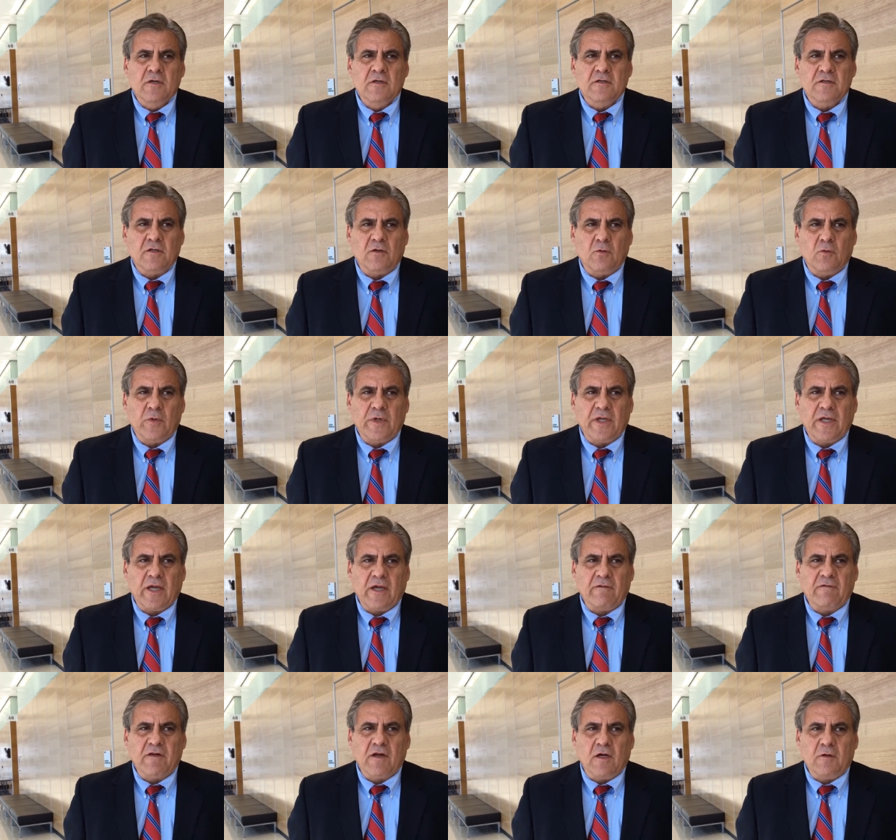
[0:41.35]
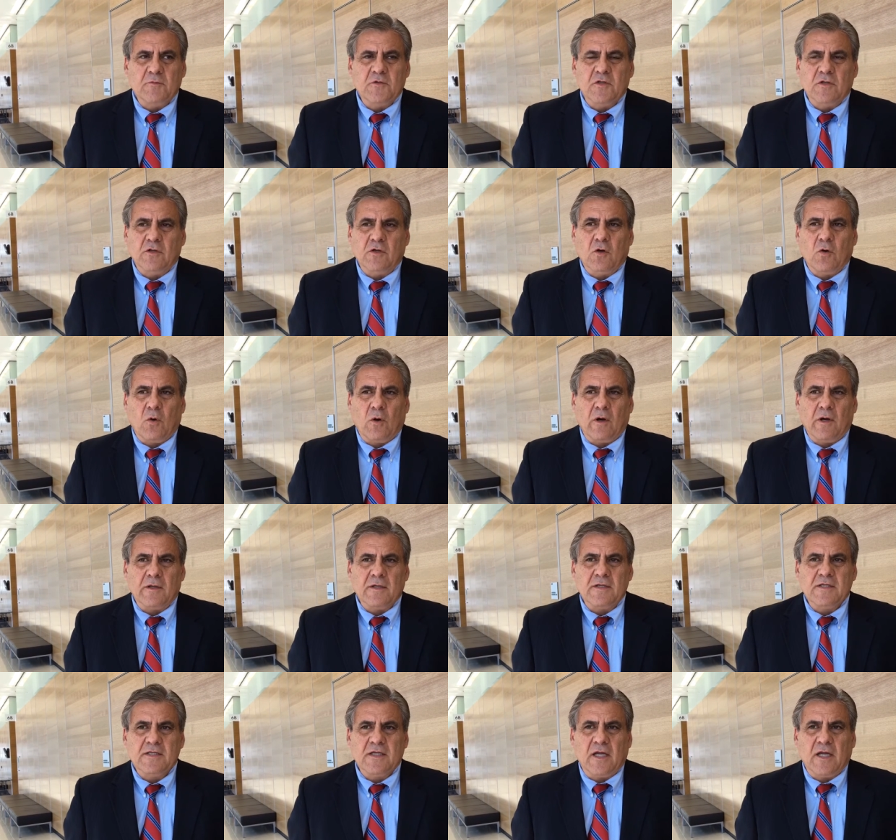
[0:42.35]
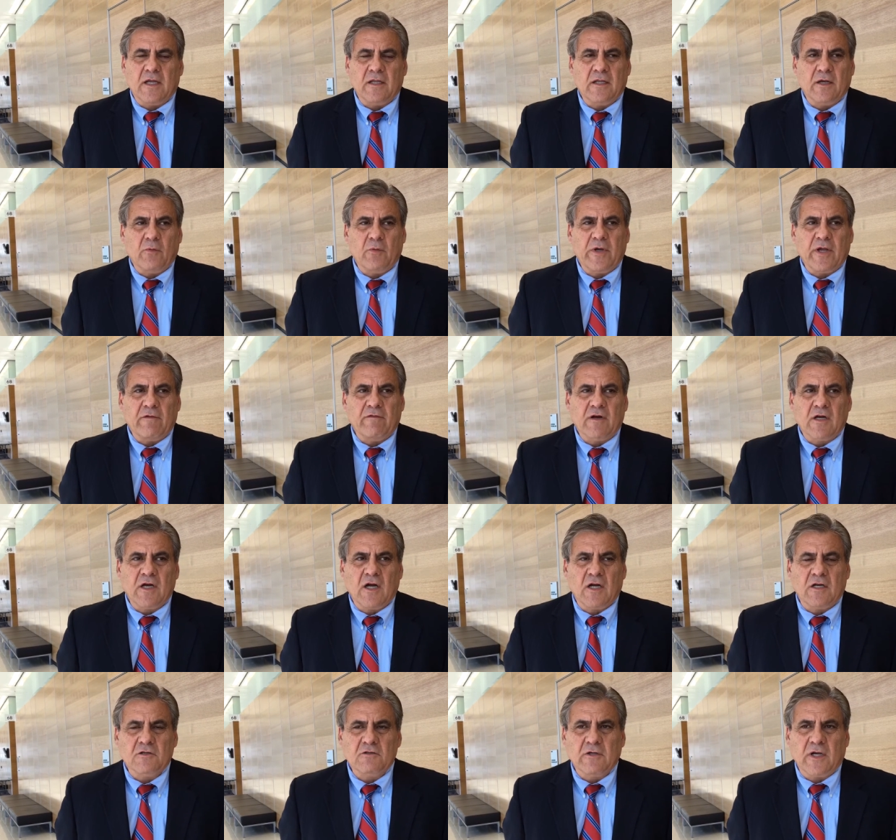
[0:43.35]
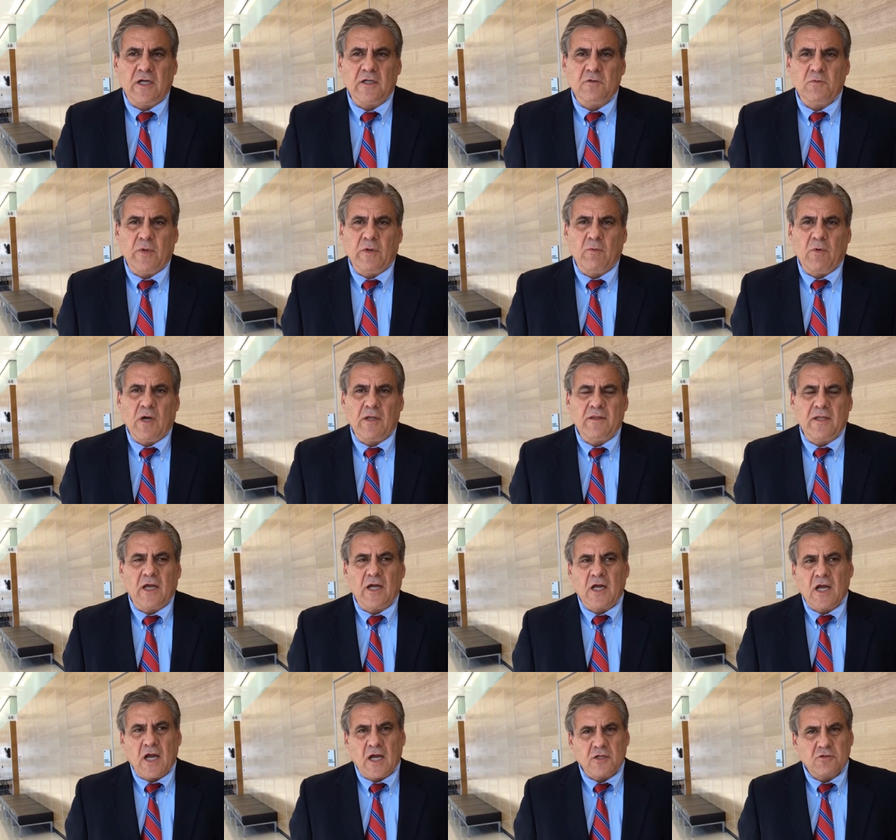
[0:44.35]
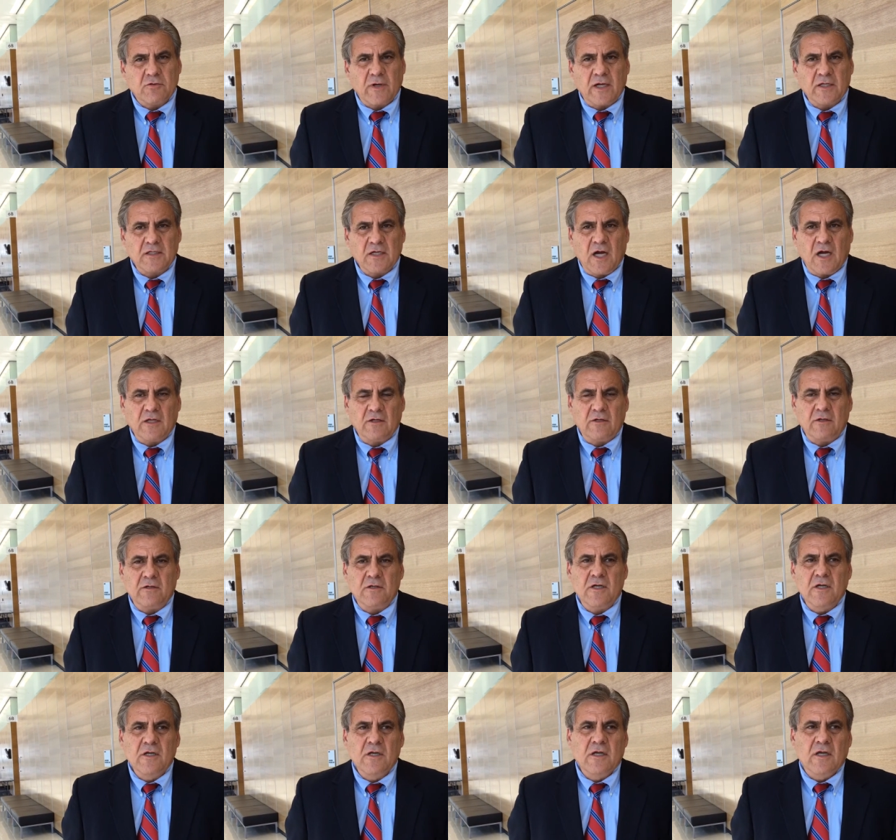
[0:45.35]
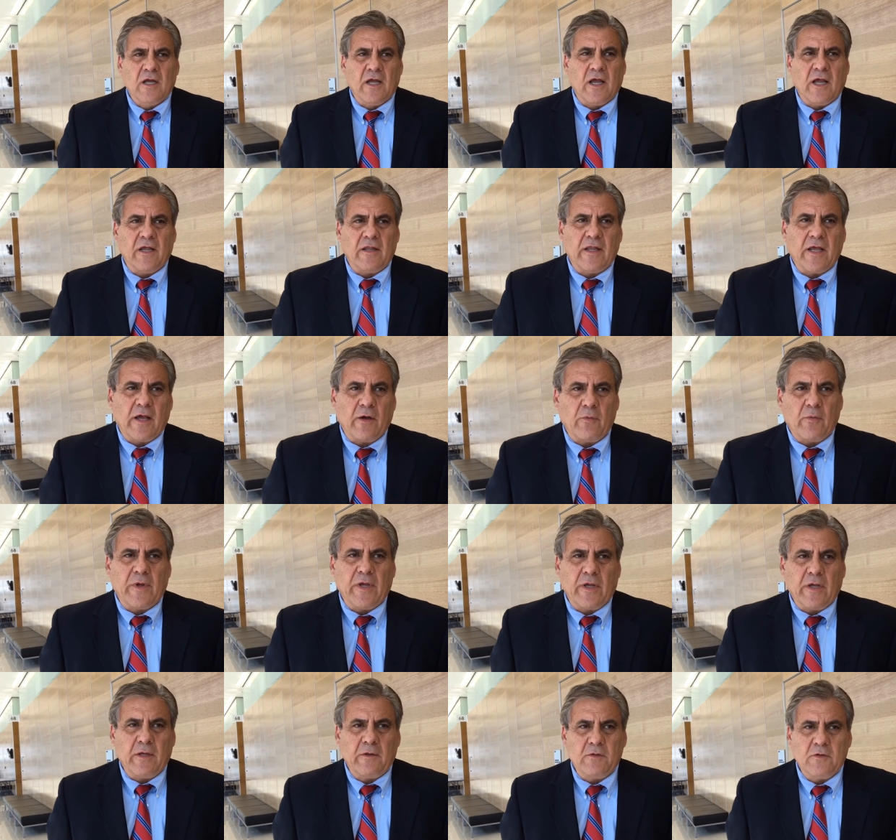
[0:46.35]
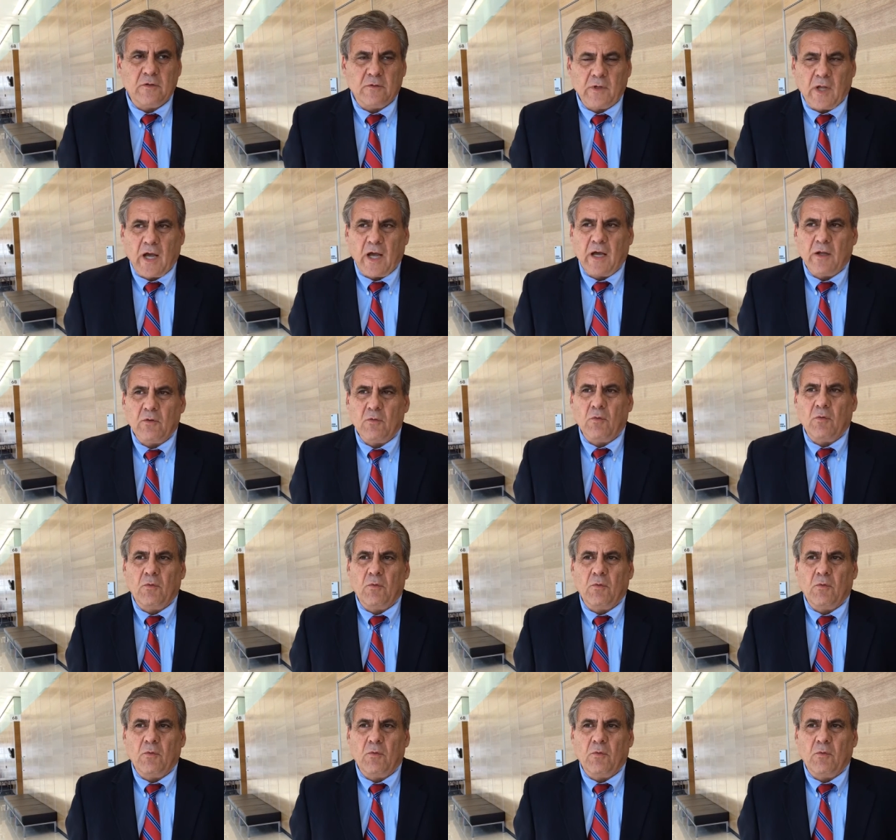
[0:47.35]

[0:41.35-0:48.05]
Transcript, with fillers: So we have come to the court saying that we have a contract, we want that contract honored, and that we do not